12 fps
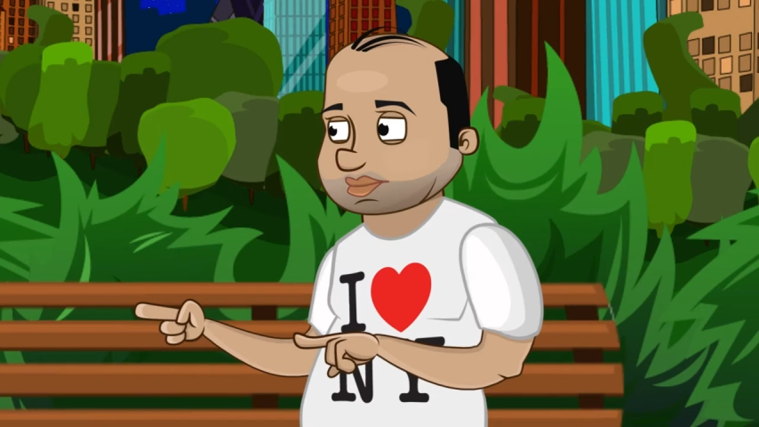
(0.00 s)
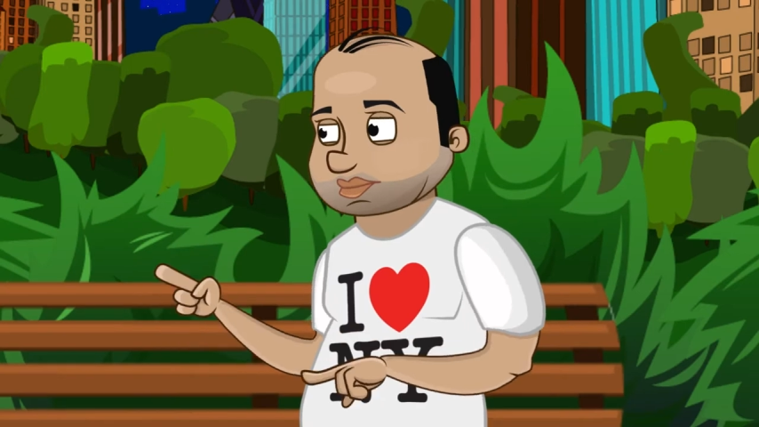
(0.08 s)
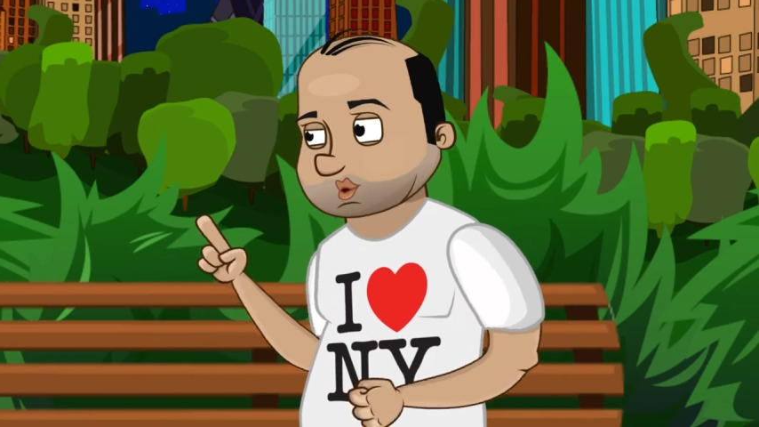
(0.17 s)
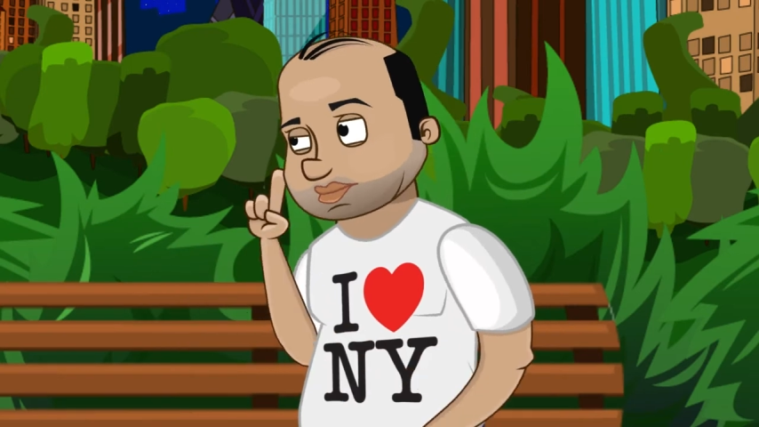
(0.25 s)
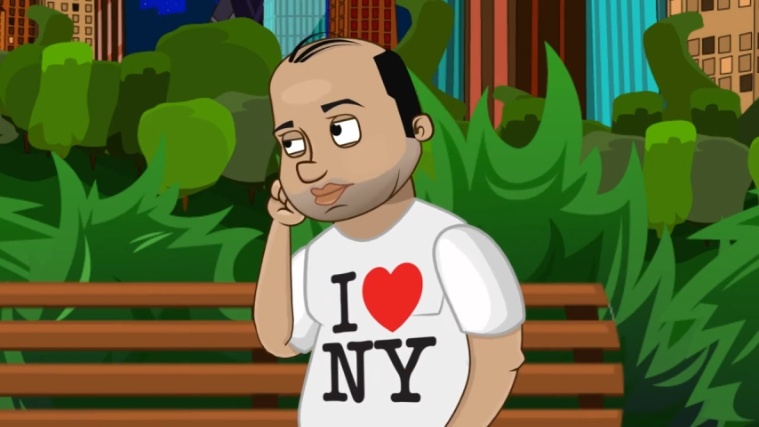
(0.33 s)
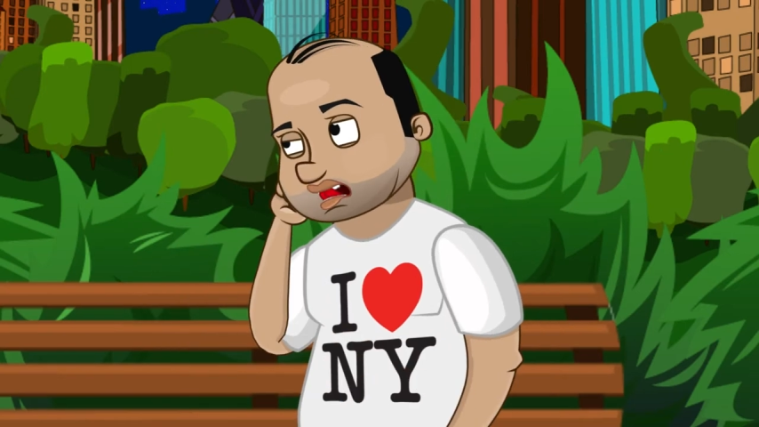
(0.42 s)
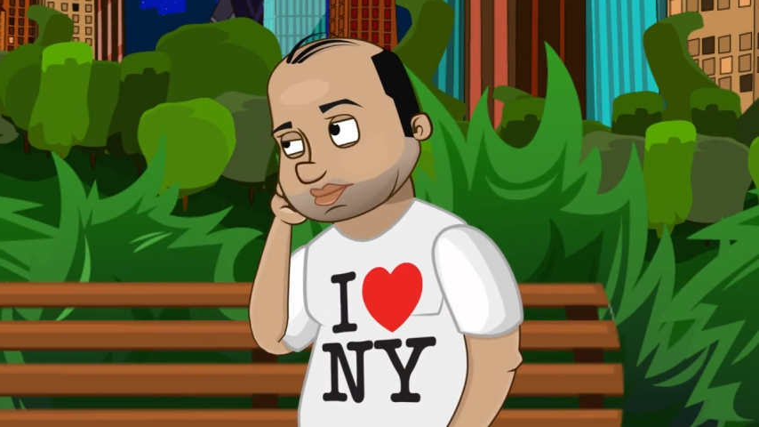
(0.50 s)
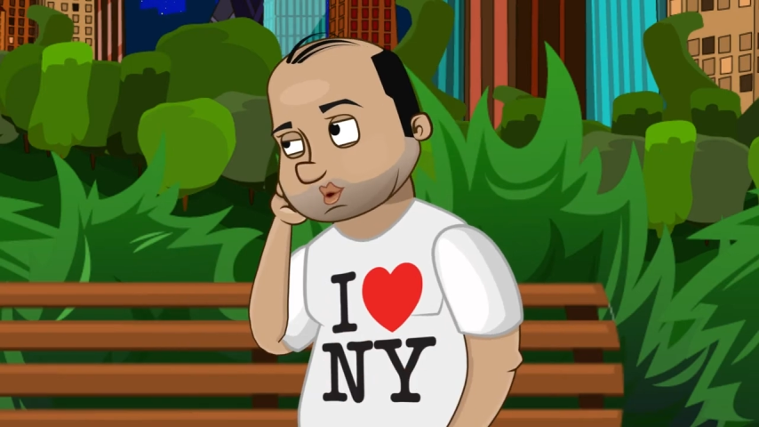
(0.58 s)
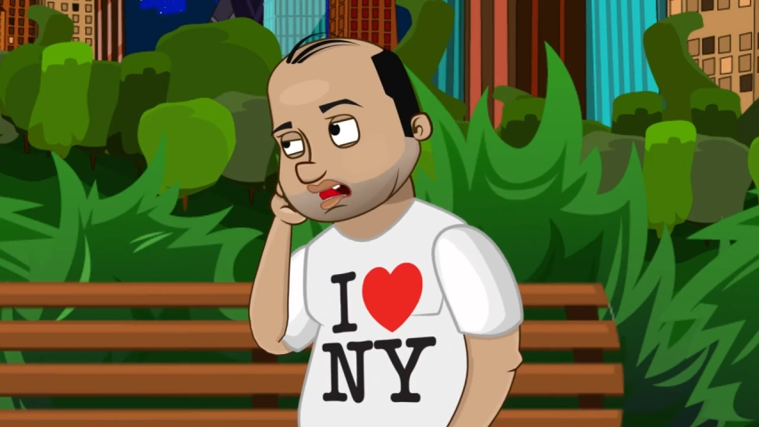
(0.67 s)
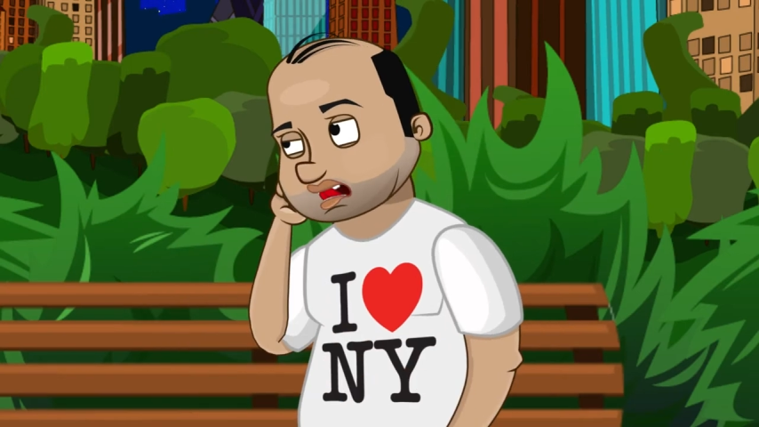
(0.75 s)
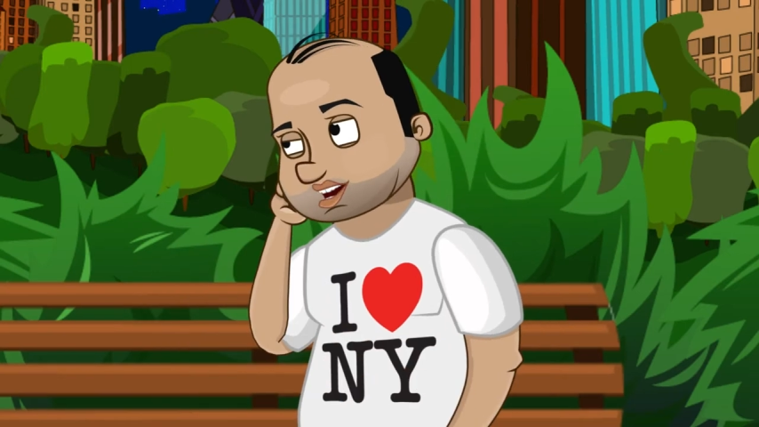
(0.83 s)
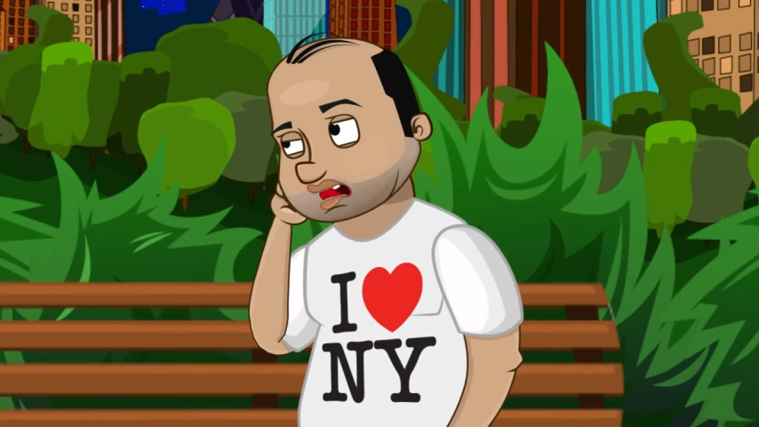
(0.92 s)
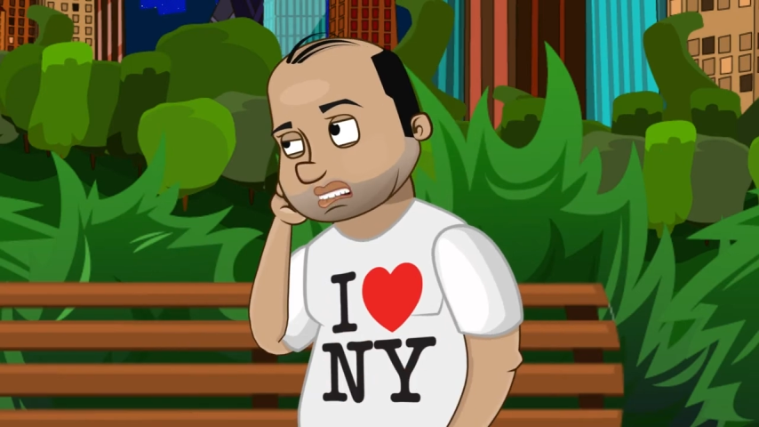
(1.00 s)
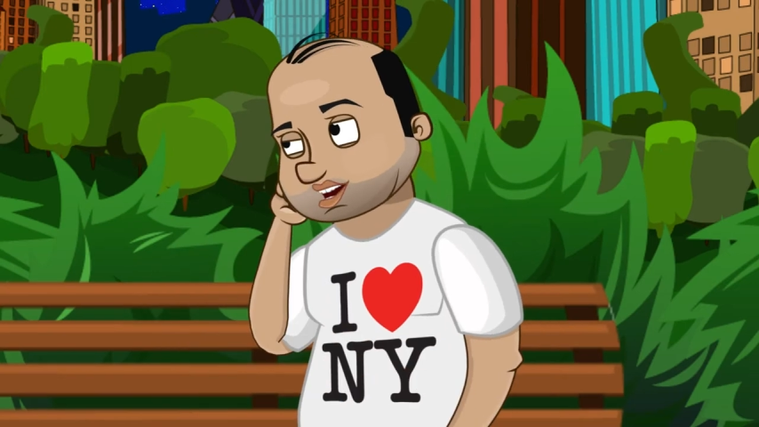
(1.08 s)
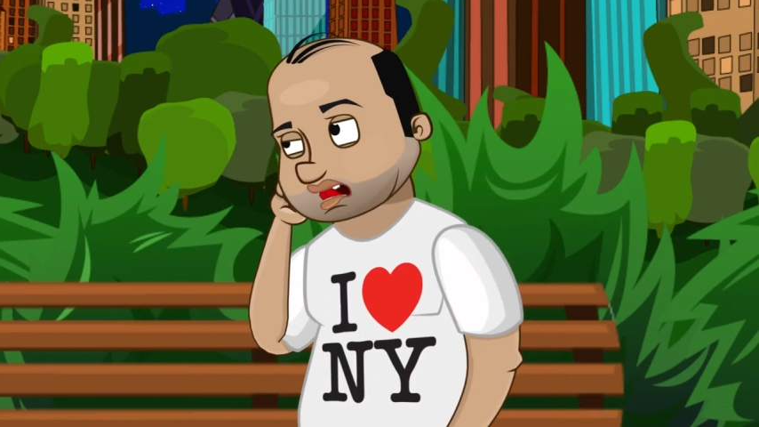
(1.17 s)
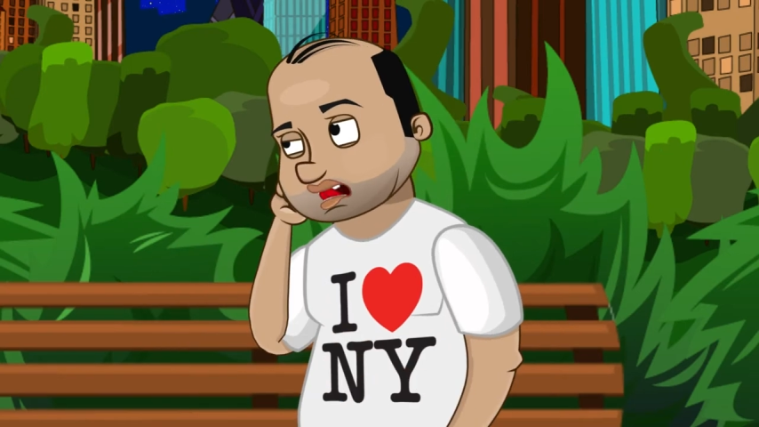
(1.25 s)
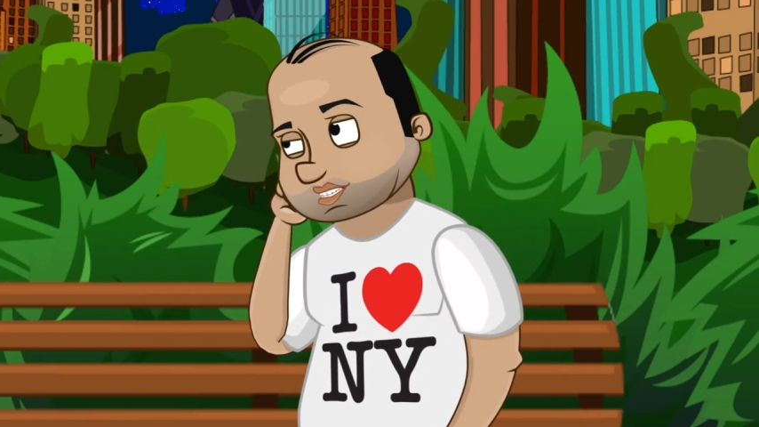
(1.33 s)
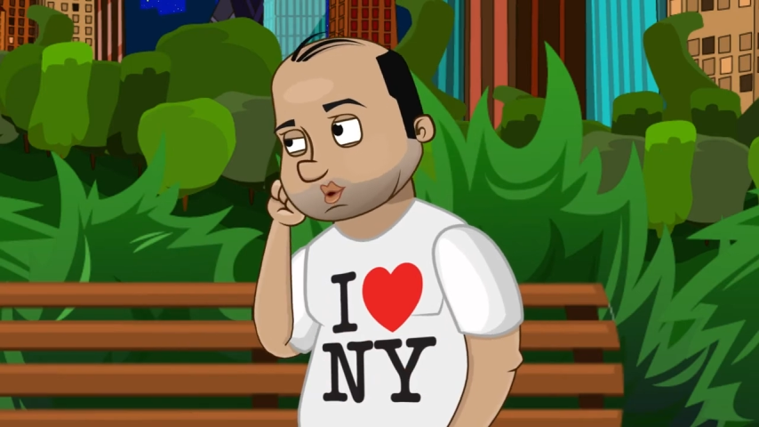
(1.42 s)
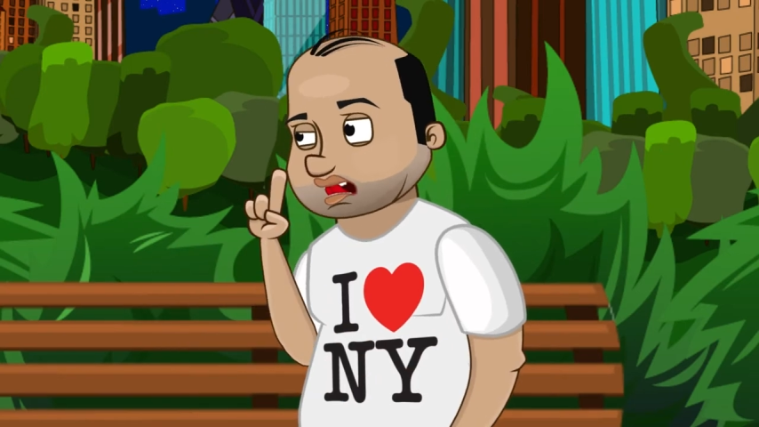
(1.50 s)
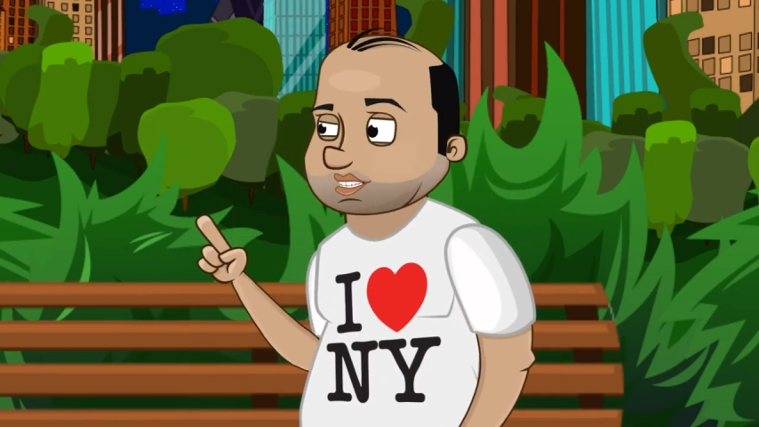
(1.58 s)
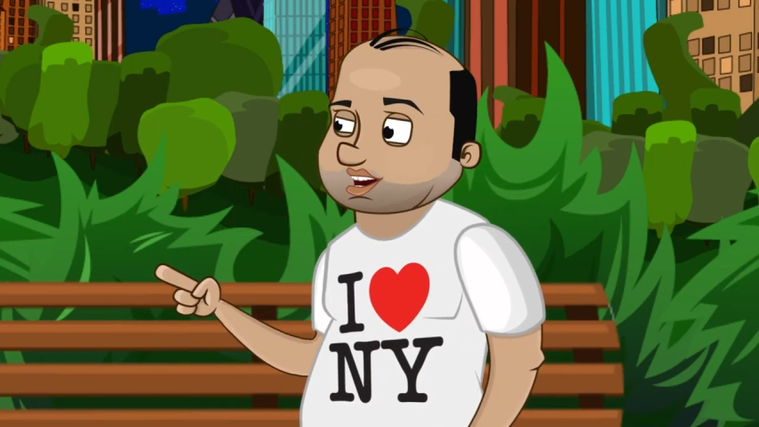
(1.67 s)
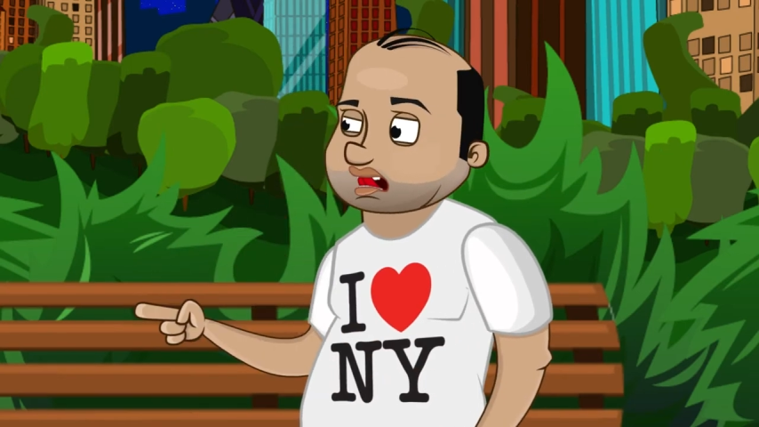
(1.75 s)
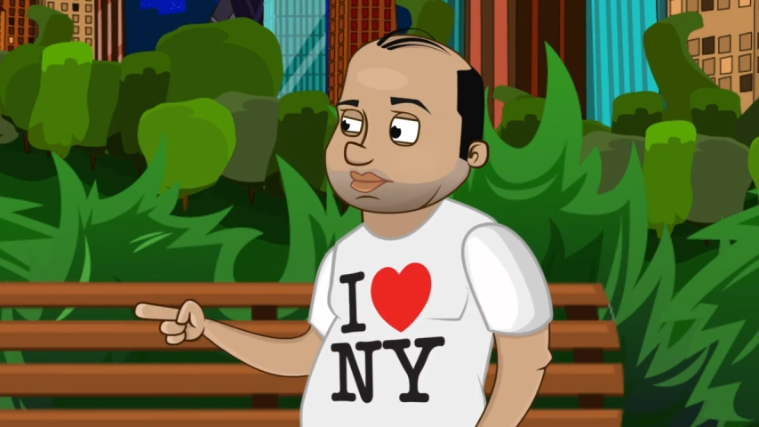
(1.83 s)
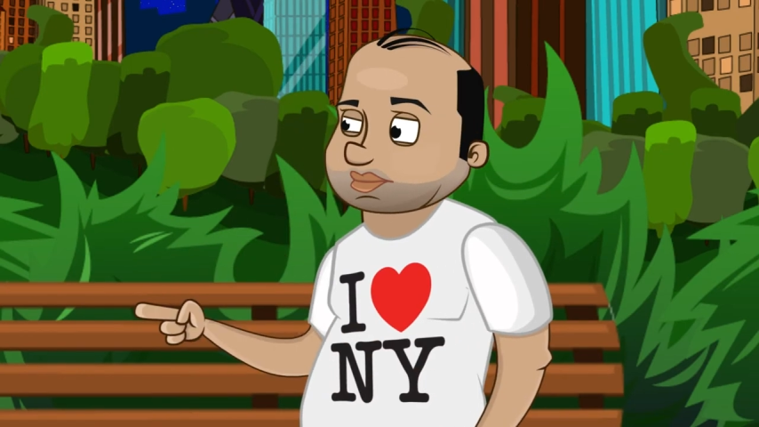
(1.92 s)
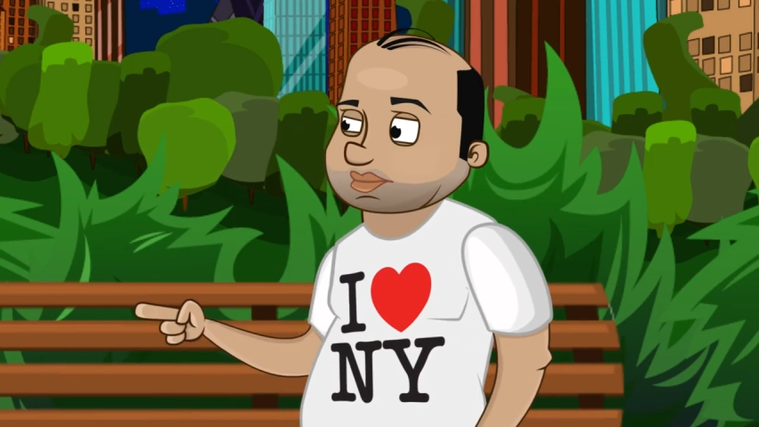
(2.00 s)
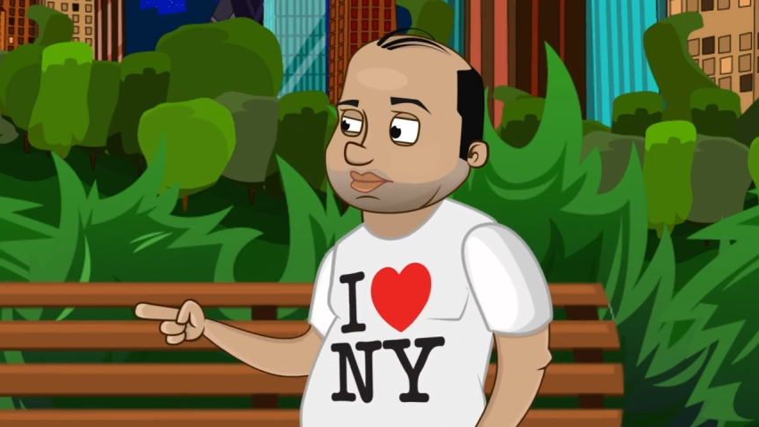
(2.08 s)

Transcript: All you hear all day is everyone is racist.